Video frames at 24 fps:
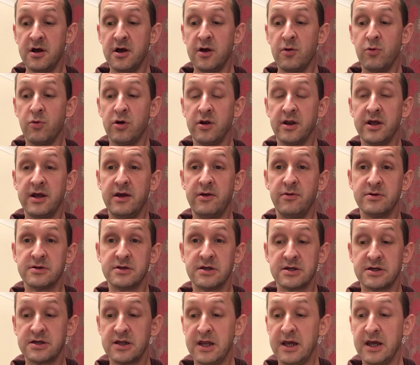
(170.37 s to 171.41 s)
while he was
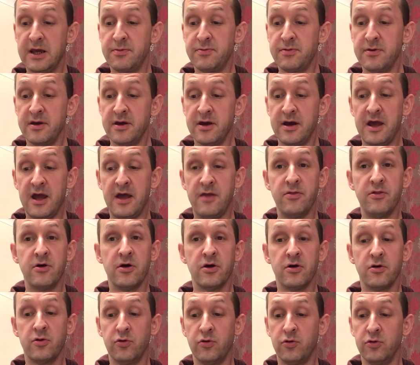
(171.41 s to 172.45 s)
asleep in the
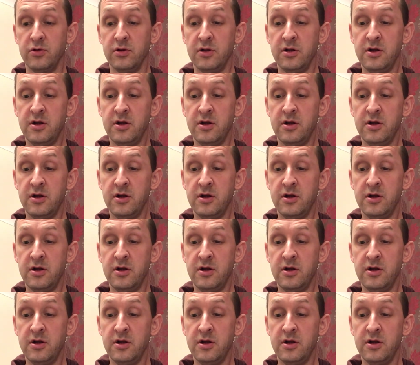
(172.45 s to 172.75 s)
hall.